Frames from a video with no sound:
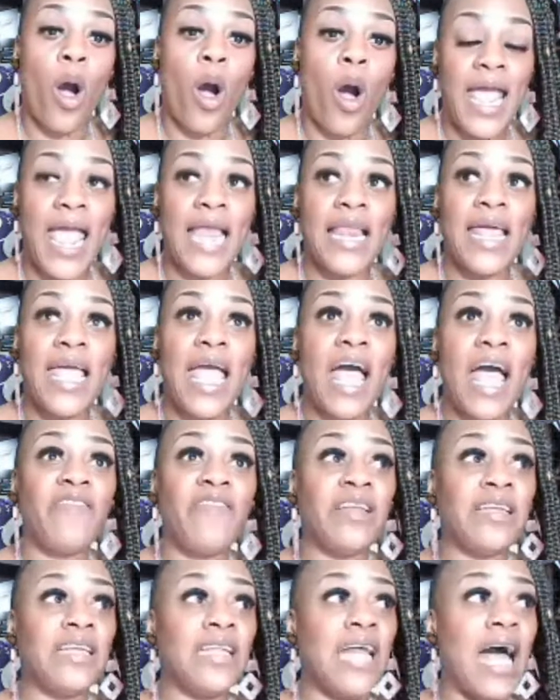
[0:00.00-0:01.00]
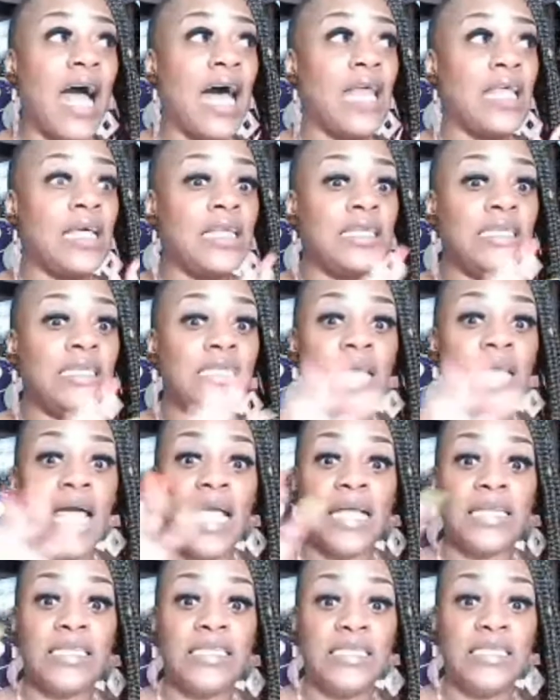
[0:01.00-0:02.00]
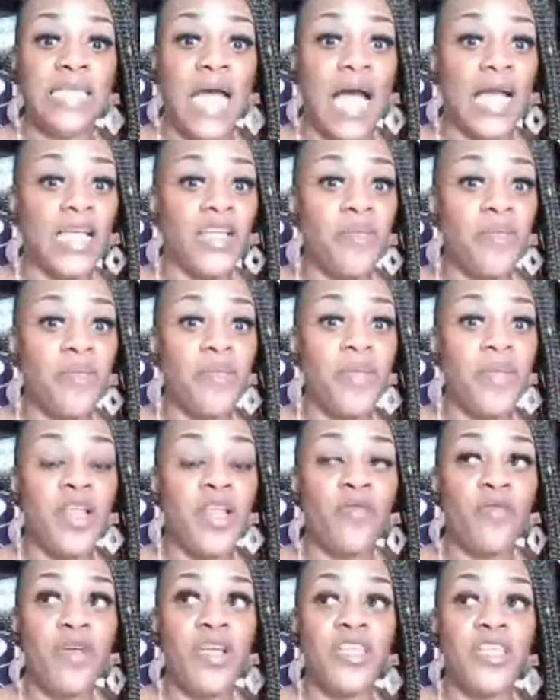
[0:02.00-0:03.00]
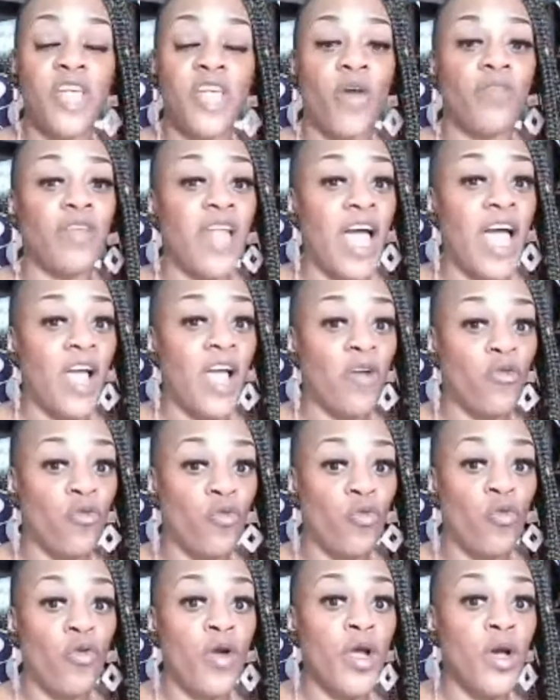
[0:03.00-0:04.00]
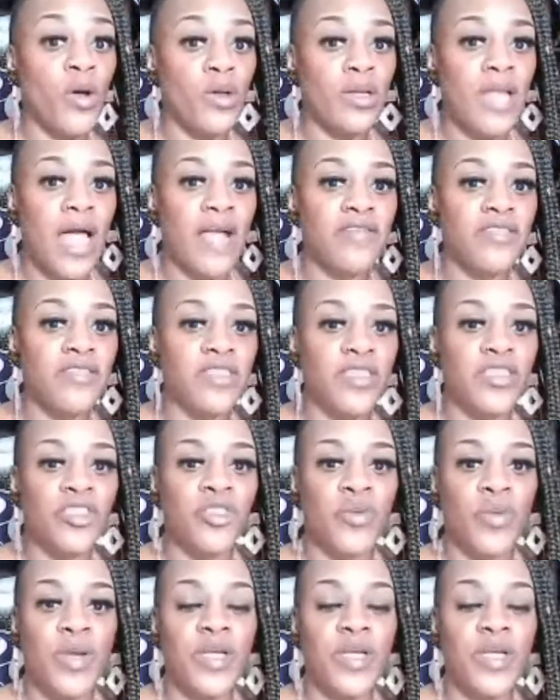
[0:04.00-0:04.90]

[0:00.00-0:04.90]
Harper. And they have a lot of like documentaries of like real life